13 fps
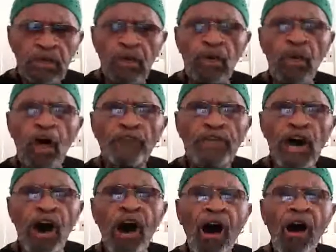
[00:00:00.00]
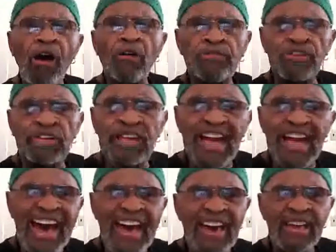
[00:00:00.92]
cut off the arms and
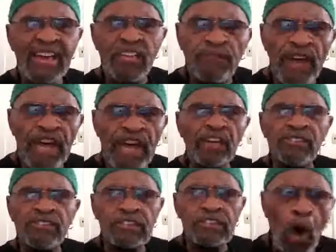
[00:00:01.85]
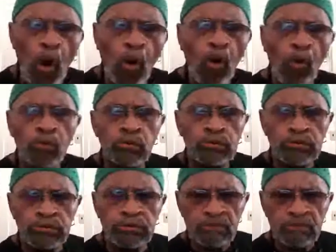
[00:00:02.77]
legs and fingers and toes